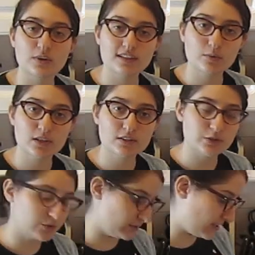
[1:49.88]
what I want
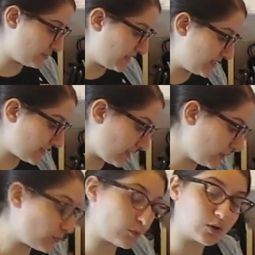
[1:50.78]
to do is
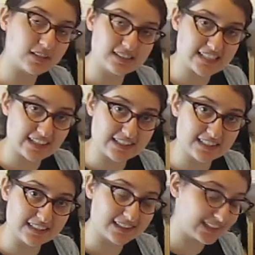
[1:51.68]
basically work this
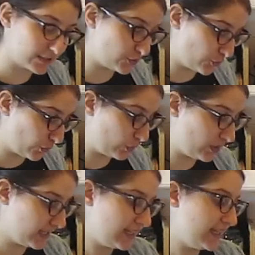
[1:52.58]
icing like a dough